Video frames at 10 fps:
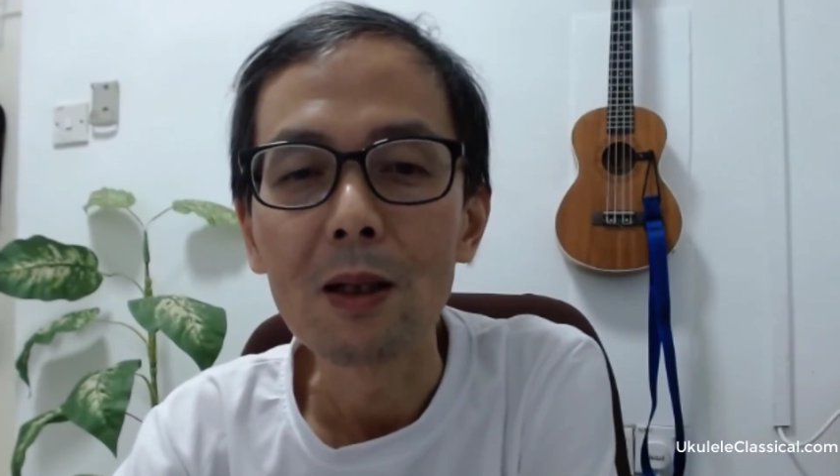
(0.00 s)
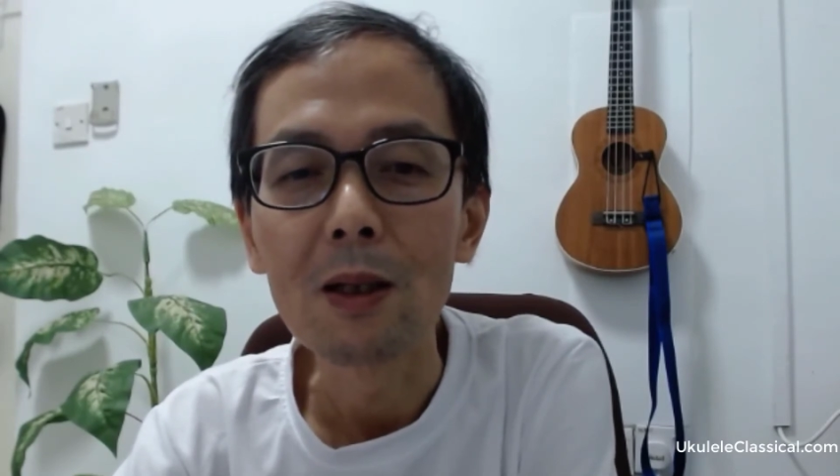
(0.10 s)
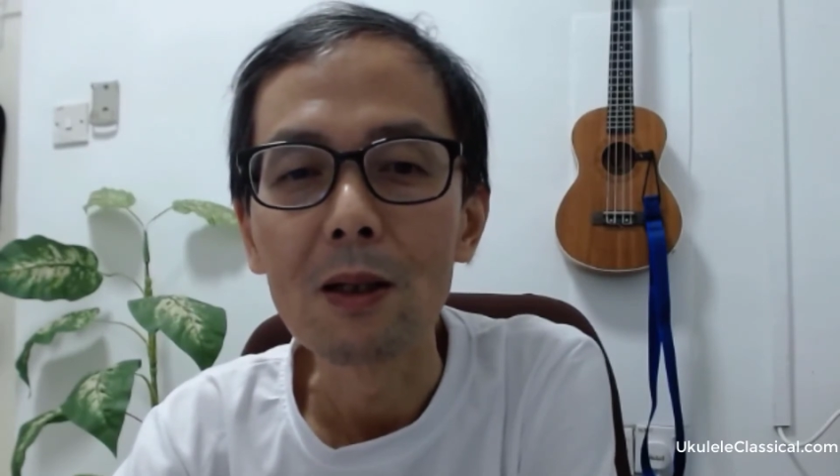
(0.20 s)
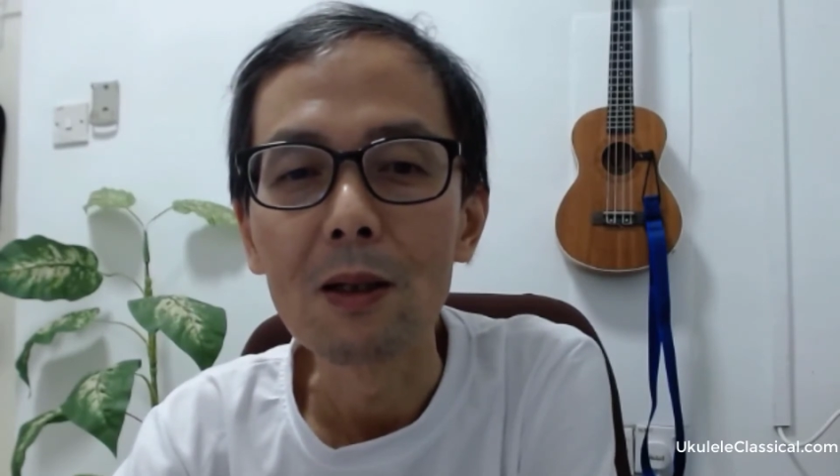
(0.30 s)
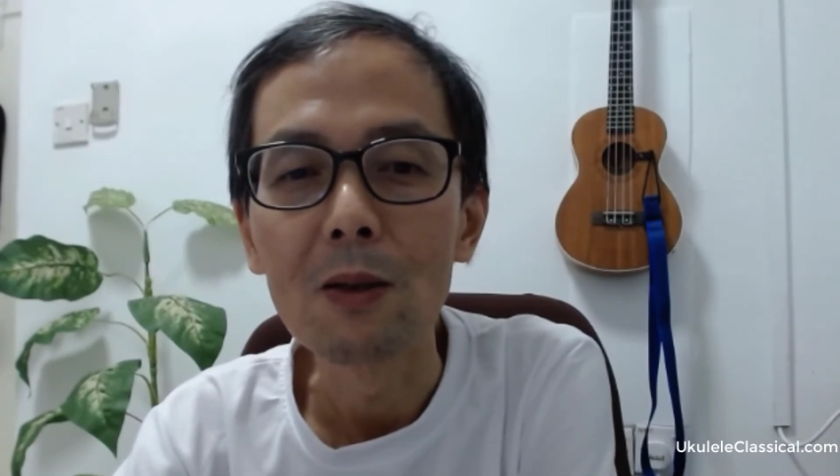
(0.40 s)

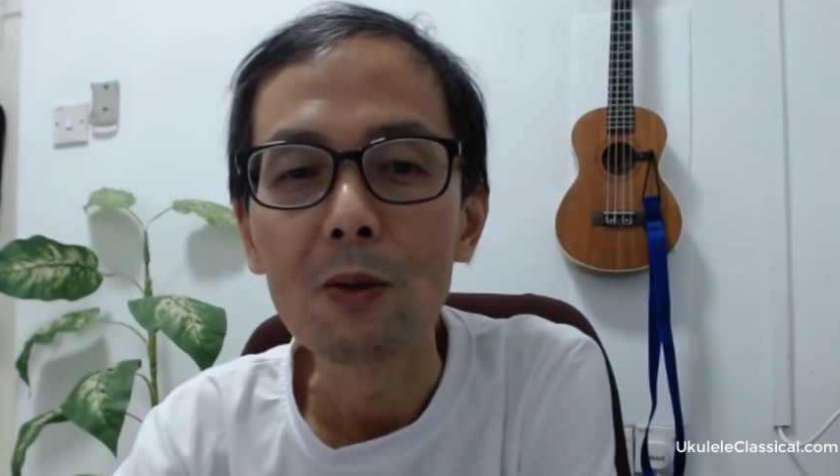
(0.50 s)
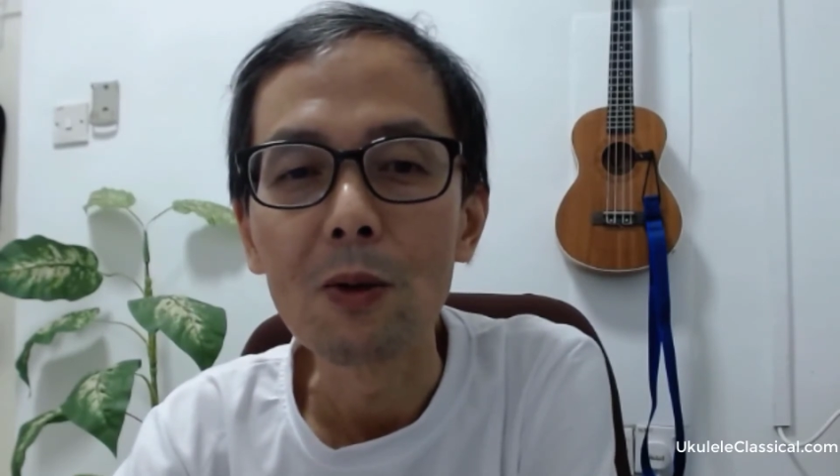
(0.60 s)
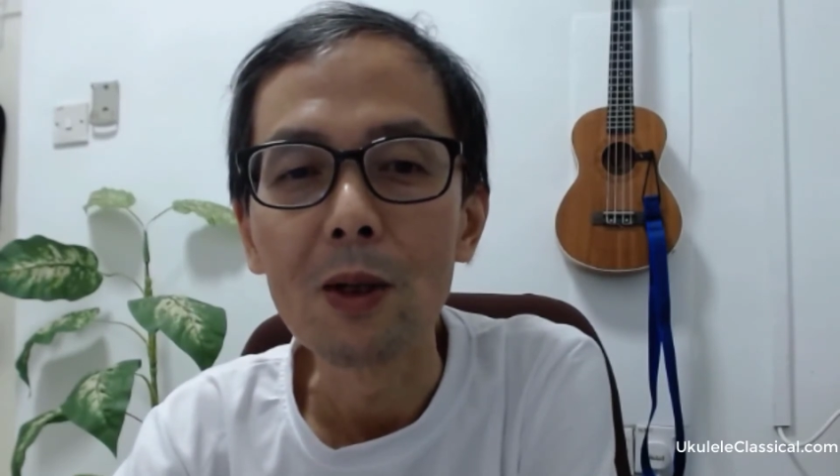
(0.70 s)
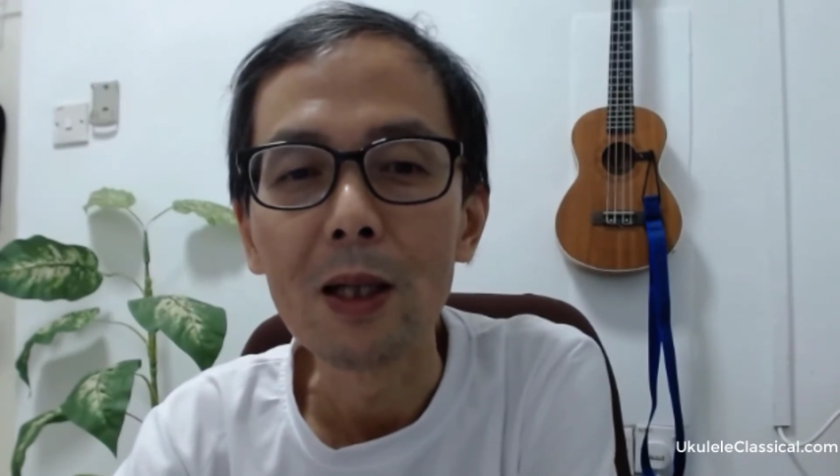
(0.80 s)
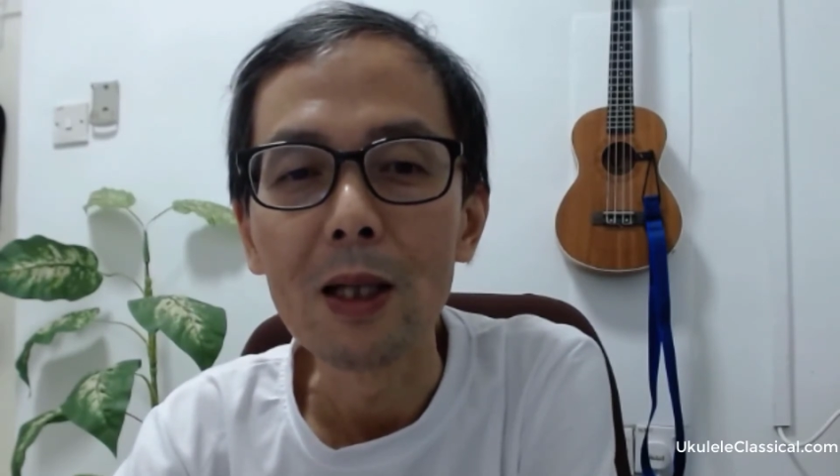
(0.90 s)

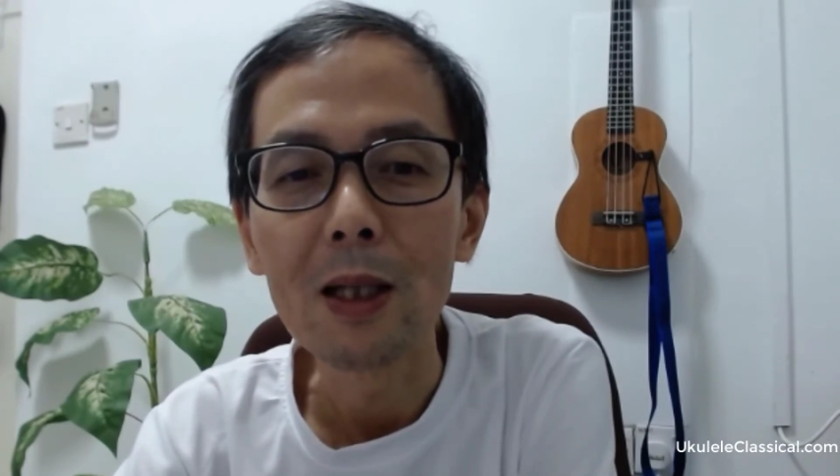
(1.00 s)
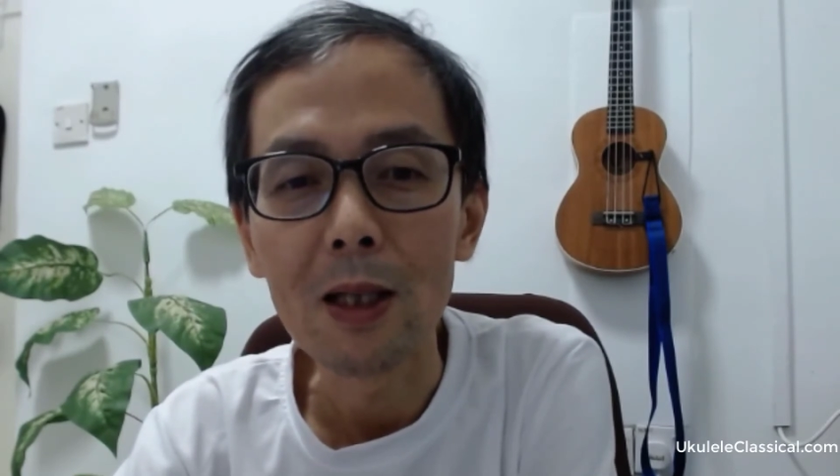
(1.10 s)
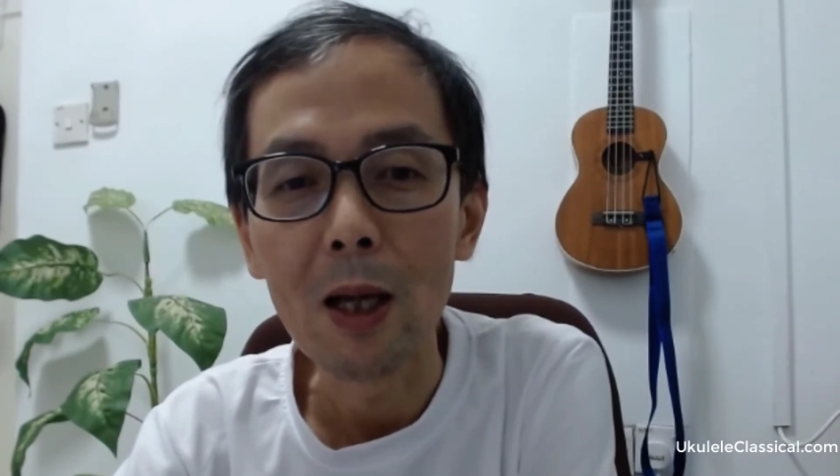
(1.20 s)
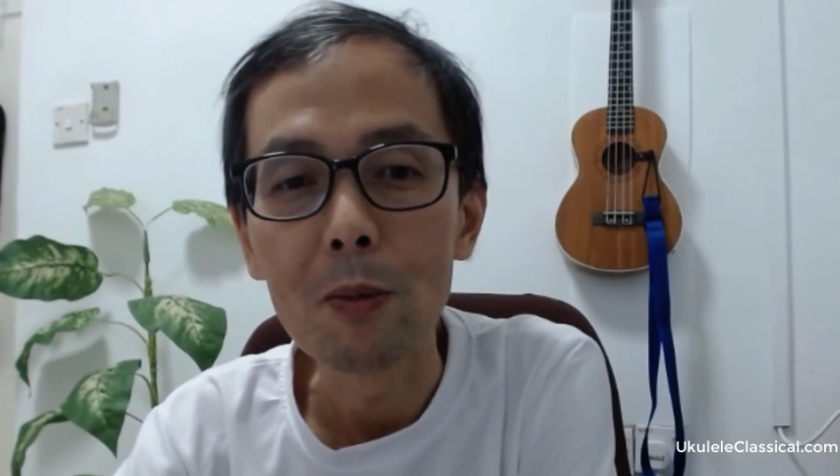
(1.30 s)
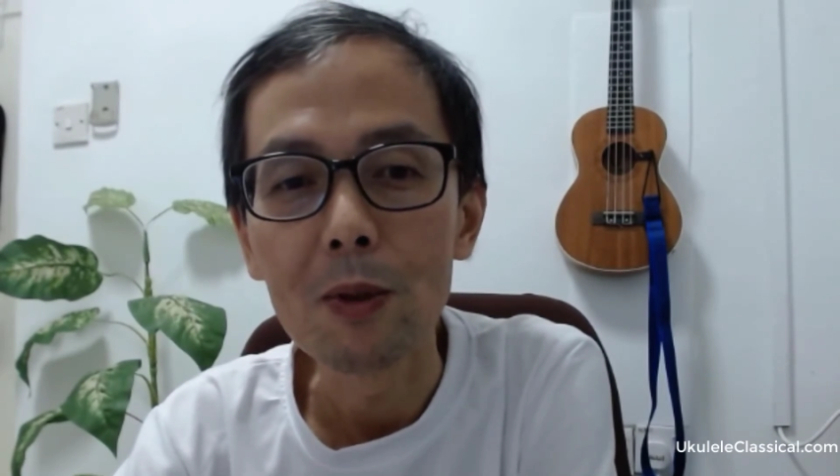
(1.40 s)
ukulele
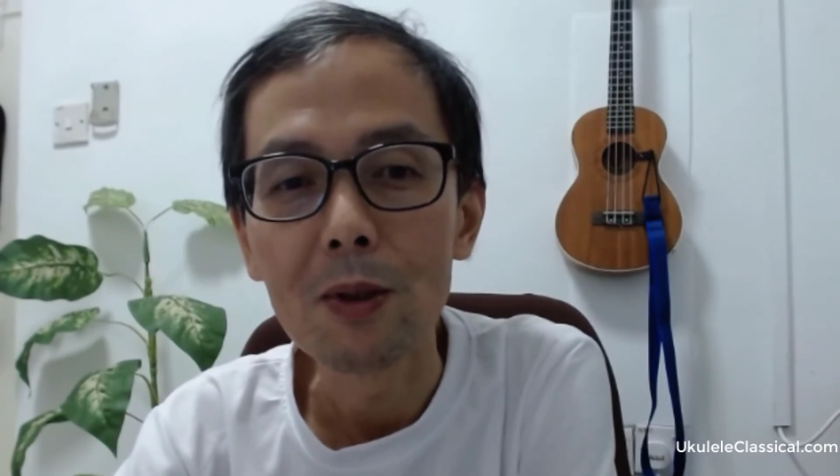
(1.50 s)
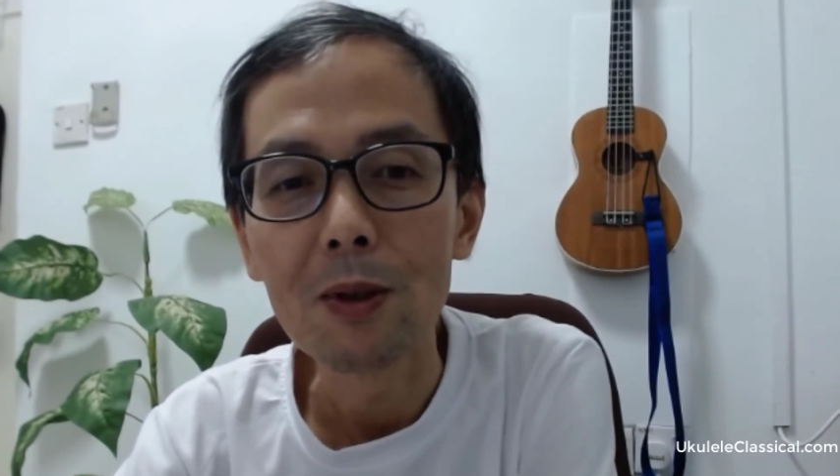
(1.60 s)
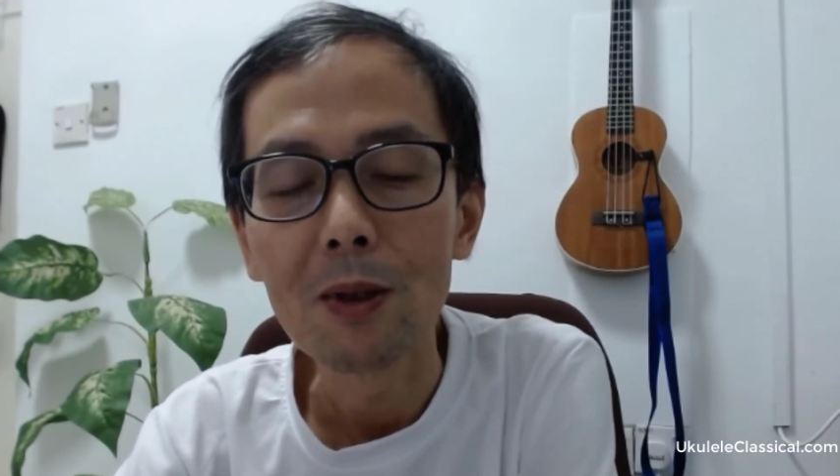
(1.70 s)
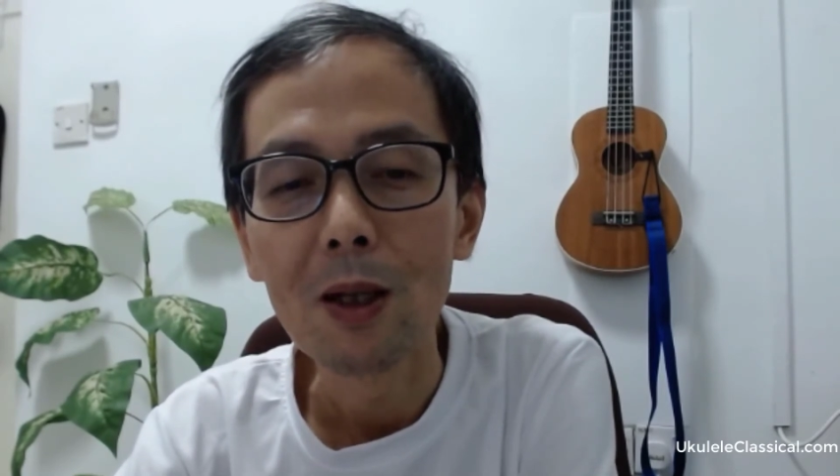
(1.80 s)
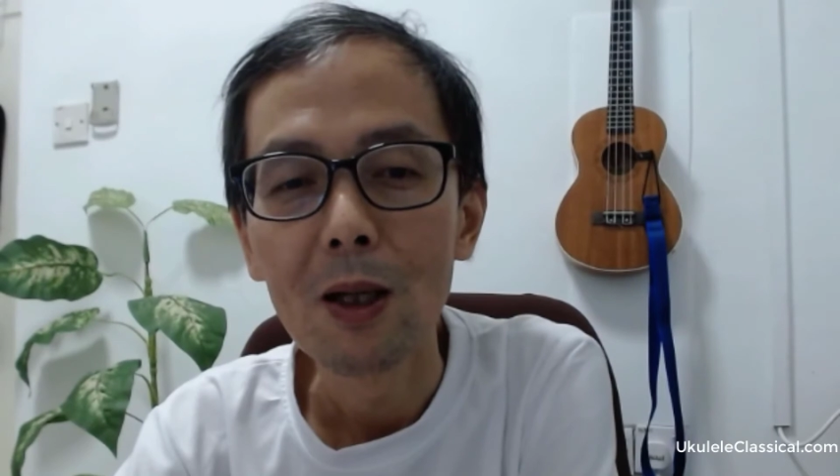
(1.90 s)
tabs